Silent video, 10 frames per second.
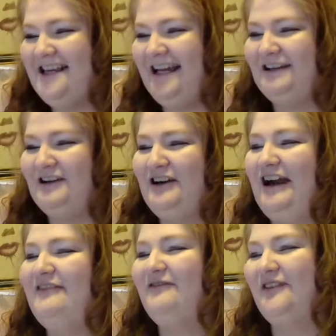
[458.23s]
she had a
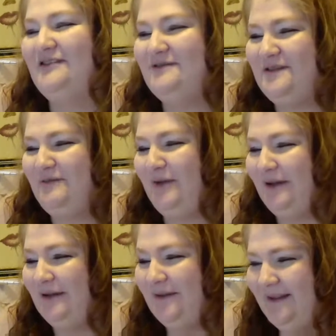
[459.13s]
grapefruit
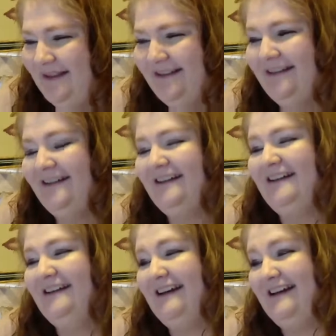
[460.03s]
spoon
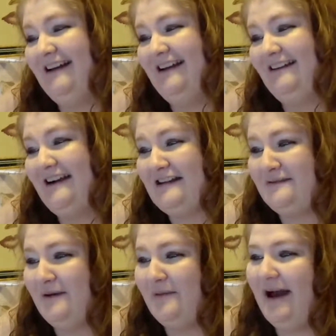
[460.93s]
it kind of
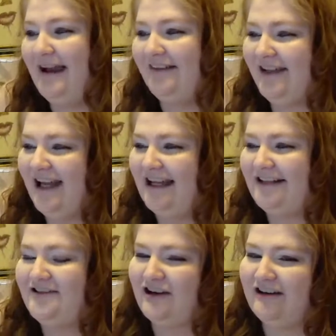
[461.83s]
cracks me up. Ivy
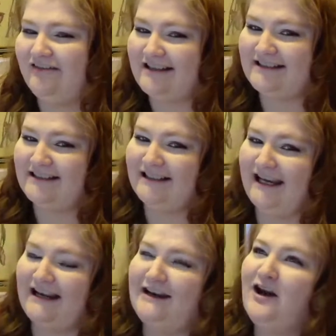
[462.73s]
had a jar of
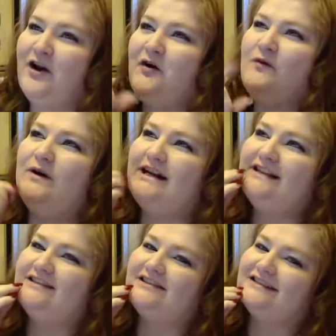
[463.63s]
Vaseline,
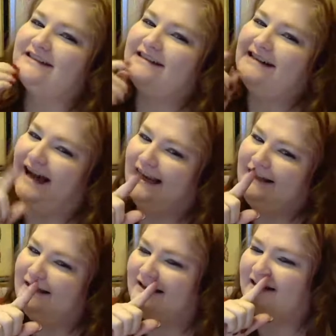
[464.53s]
which kind
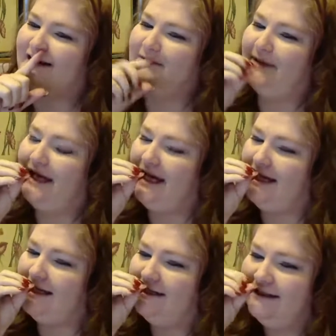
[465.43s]
of, I
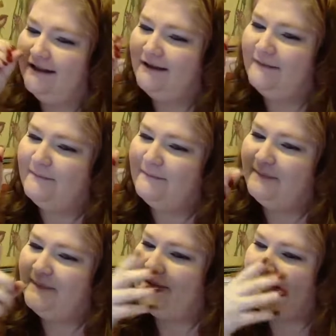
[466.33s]
mean,
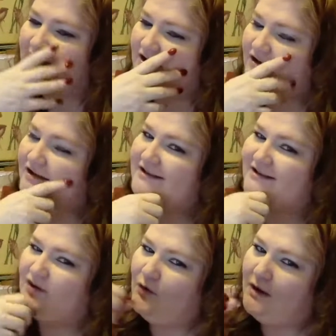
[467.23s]
you could
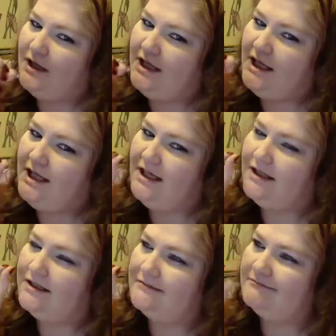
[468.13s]

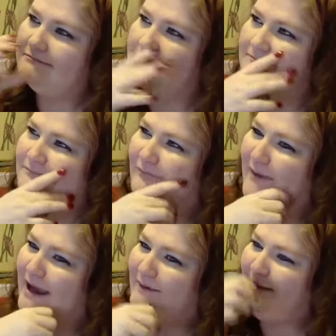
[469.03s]
totally
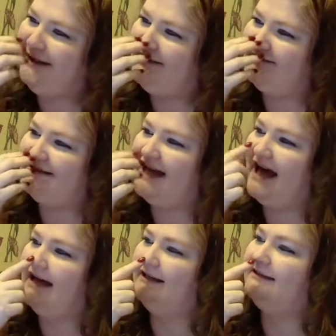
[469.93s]
maybe use
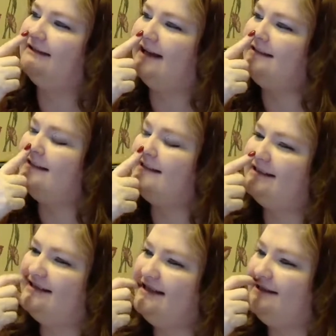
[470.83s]
that as a
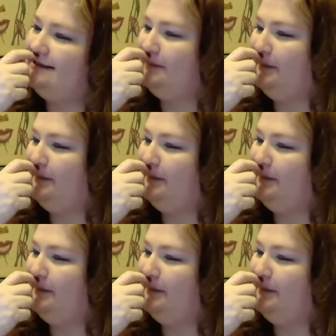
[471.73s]
stitching